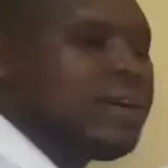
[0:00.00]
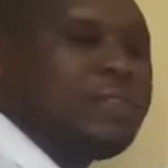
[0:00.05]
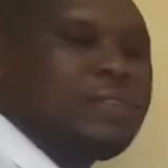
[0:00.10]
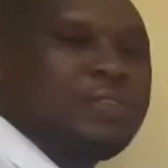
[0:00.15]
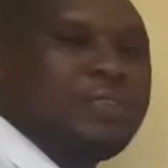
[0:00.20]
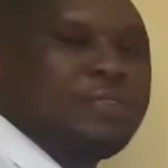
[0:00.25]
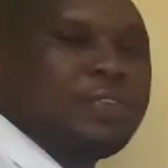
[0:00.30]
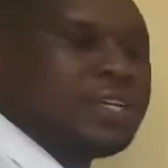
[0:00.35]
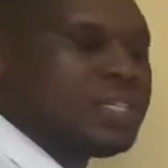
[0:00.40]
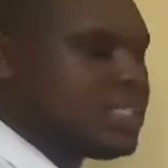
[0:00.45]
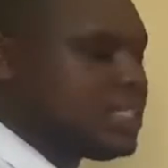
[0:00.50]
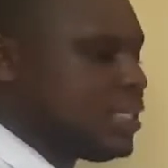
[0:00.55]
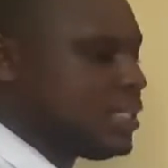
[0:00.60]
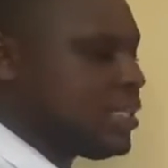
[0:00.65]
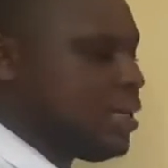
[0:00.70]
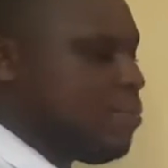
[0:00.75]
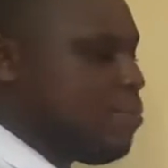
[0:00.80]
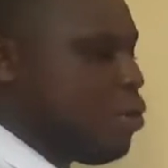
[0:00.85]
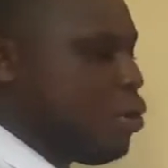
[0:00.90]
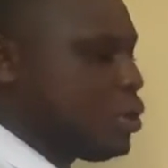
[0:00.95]
are feeds
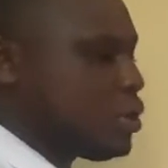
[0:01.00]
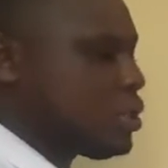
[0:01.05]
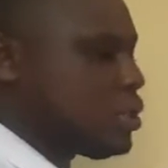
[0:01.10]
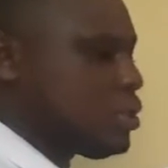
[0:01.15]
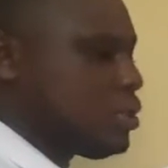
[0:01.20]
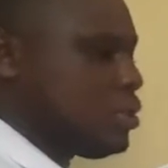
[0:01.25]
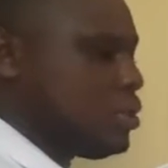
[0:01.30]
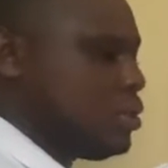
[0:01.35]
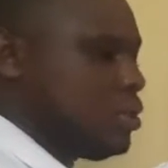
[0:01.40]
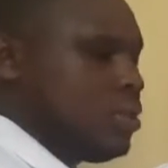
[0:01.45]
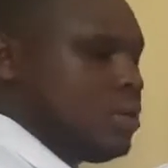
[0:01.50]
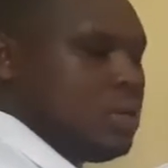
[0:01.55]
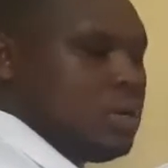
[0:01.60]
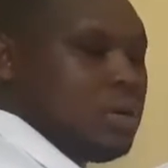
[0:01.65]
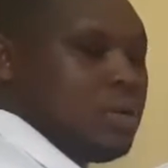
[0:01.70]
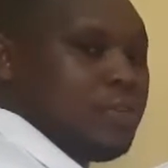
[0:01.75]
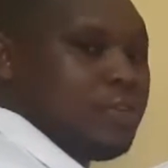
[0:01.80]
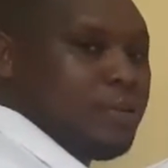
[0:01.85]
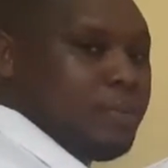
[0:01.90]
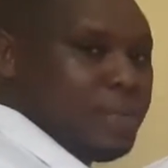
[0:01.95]
that are bought
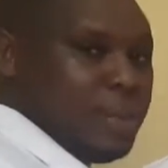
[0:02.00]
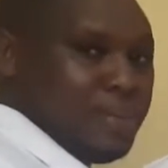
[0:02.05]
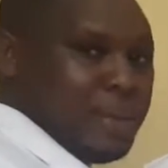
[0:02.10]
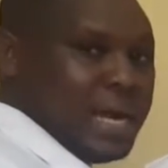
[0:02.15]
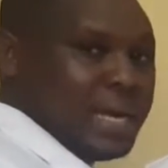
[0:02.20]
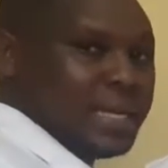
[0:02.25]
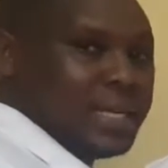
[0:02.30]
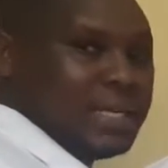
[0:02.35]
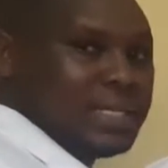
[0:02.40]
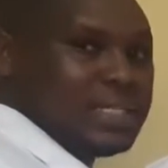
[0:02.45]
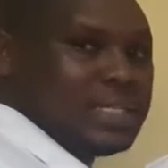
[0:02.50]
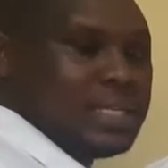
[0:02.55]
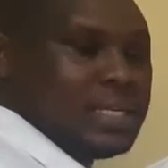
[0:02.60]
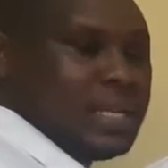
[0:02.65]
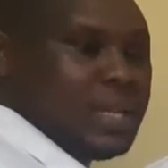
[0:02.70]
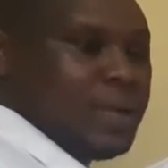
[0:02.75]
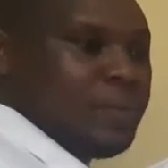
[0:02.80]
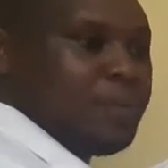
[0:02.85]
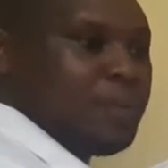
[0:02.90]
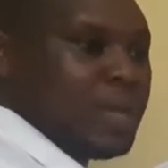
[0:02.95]
from the market.
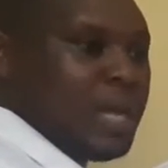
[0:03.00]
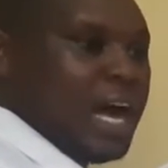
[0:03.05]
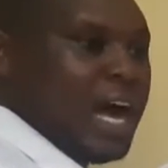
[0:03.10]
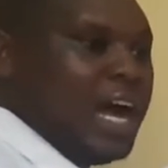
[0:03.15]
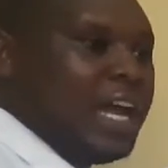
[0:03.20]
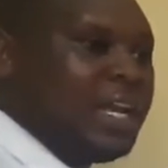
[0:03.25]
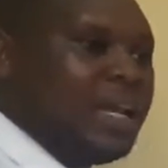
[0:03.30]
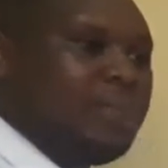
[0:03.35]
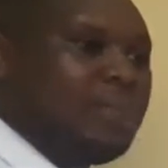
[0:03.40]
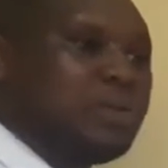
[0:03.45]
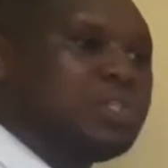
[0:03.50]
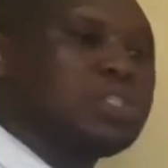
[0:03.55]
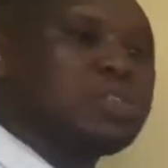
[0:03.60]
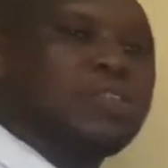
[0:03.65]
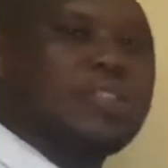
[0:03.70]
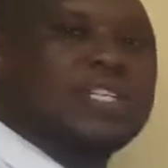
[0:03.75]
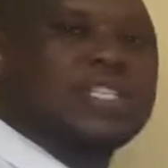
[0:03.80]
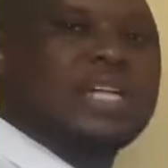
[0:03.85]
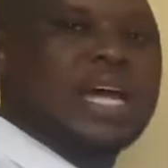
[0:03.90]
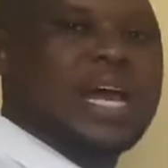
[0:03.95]
And most
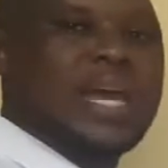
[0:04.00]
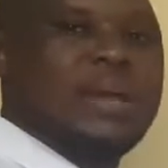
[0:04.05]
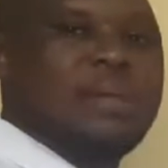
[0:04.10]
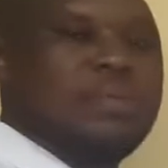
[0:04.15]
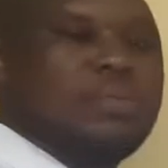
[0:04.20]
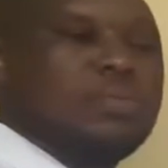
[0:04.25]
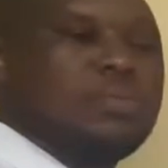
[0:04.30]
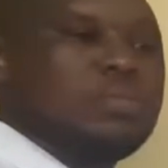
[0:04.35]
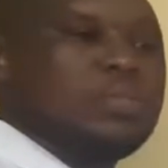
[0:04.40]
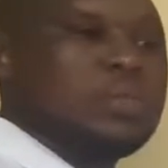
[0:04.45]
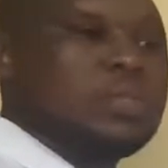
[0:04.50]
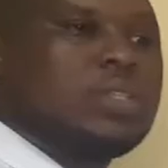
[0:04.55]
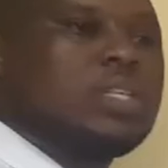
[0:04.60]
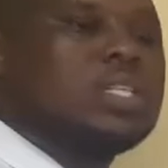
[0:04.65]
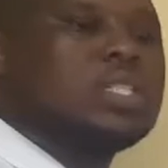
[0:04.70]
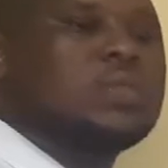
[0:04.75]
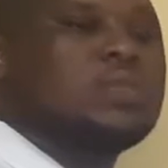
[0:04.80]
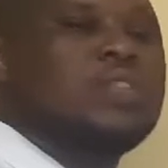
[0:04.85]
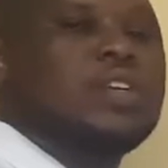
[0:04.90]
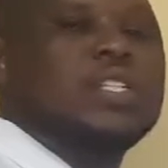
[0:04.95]
of the time,
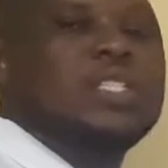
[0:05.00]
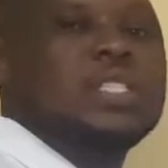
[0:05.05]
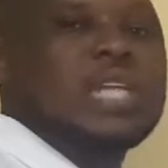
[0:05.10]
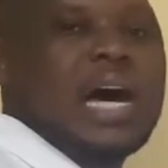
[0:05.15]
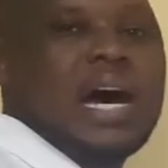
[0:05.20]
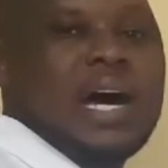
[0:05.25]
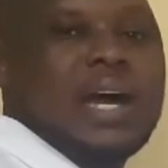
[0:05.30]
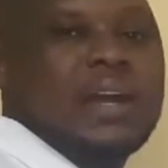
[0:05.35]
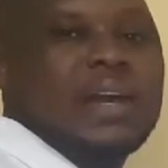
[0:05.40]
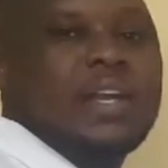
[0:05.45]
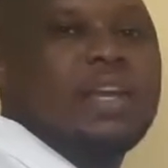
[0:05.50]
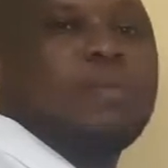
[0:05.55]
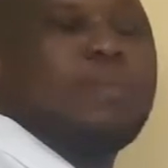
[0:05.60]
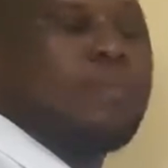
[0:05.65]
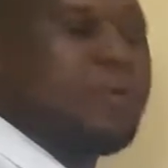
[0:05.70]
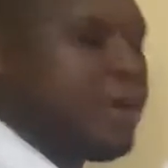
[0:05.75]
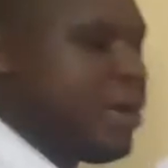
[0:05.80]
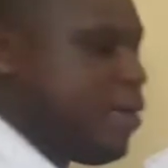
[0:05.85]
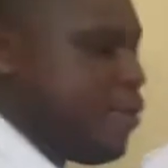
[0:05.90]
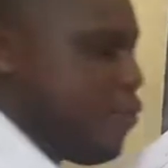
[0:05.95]
these feeds are in
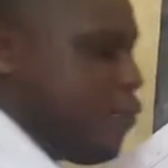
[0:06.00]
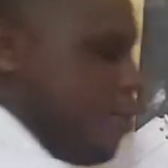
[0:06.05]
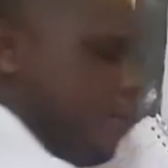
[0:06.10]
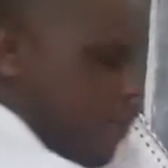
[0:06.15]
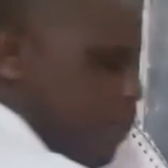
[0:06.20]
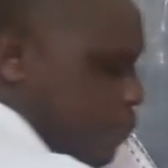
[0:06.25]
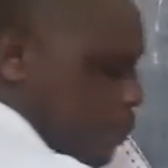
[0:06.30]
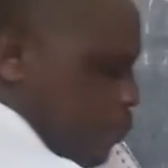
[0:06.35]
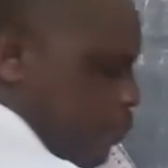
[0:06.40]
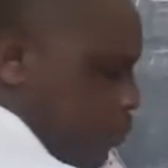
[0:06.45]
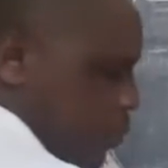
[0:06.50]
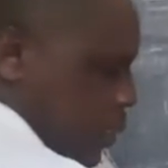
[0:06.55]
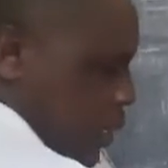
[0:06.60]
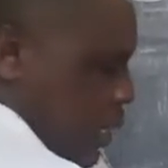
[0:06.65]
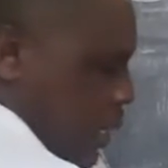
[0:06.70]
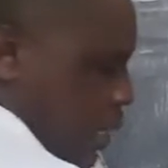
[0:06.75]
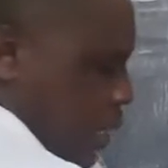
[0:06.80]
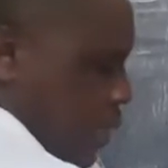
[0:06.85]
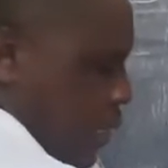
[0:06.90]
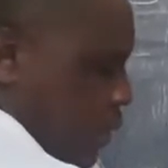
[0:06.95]
powder form.
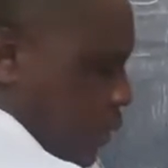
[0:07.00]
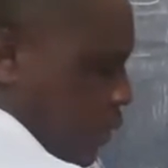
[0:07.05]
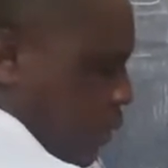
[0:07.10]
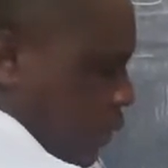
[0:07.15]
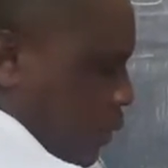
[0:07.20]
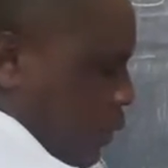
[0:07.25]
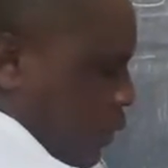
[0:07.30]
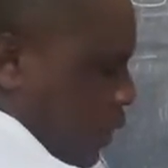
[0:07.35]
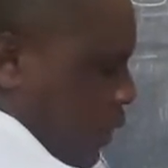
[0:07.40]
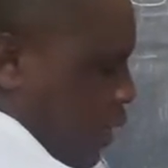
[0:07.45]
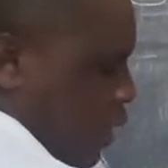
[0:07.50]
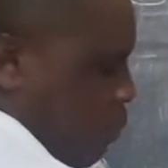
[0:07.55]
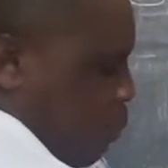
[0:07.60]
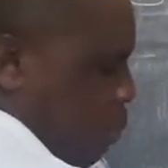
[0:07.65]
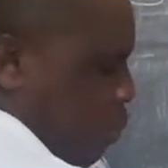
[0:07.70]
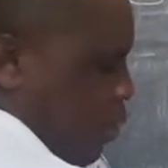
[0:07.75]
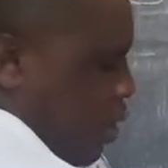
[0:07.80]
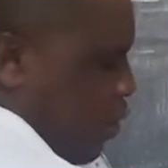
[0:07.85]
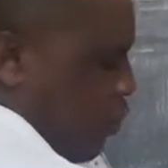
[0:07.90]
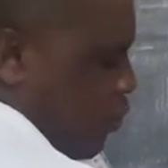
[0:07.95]
In
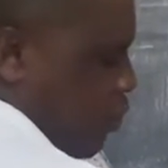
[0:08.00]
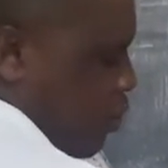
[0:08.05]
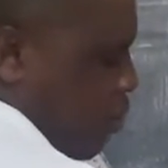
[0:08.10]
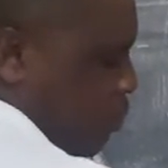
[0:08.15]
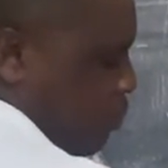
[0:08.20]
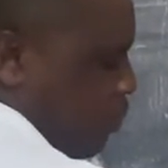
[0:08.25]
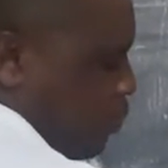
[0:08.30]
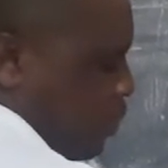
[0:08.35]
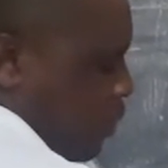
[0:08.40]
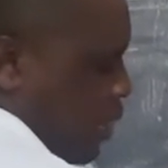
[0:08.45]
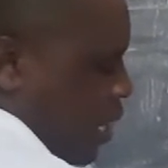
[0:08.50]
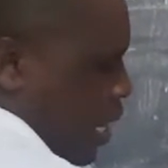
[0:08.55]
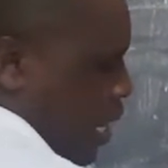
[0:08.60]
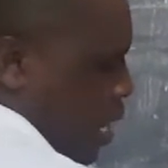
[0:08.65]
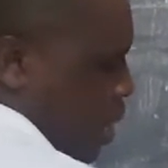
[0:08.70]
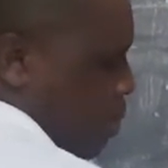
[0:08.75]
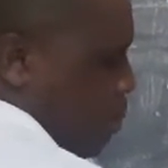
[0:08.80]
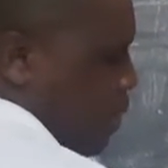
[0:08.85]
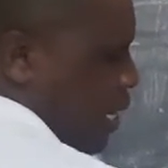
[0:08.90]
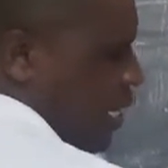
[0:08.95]
powder form.
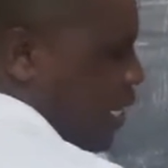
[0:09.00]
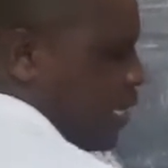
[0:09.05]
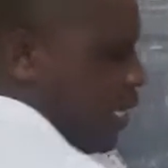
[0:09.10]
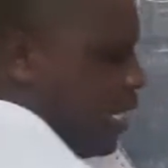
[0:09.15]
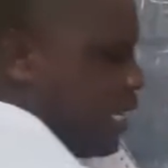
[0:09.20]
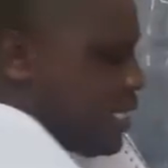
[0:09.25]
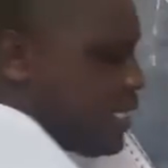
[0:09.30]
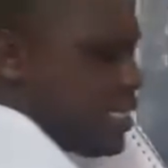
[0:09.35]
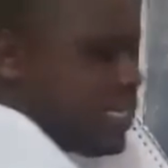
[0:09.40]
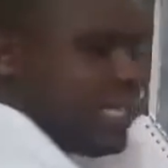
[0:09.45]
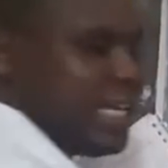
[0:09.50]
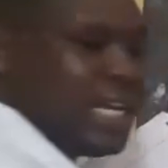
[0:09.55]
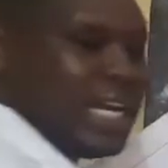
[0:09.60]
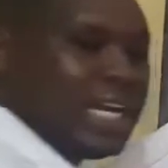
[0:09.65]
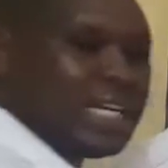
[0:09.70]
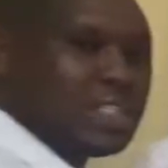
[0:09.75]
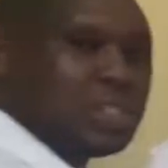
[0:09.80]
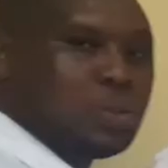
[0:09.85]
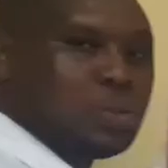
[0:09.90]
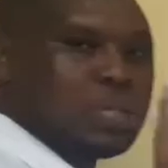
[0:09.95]
Meaning that they
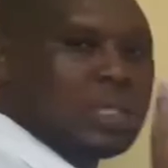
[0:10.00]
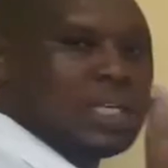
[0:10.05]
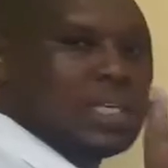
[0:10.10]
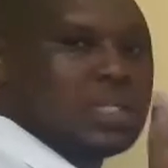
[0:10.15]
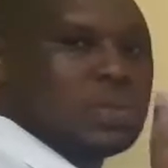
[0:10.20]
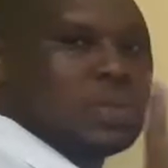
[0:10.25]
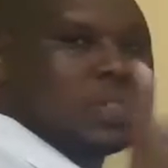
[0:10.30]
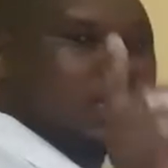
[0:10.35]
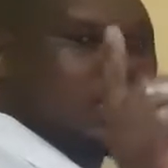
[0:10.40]
lack two things. We